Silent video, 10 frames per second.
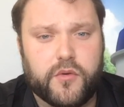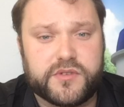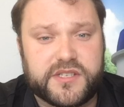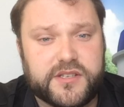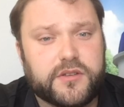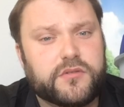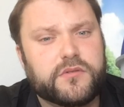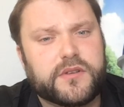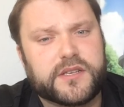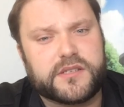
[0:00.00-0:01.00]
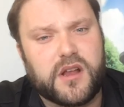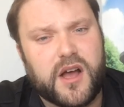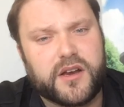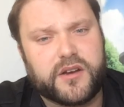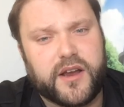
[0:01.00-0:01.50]
still is
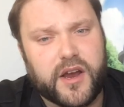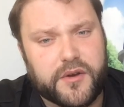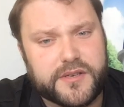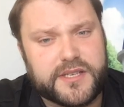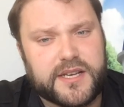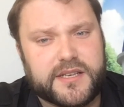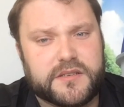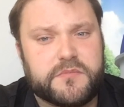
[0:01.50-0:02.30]
not guaranteed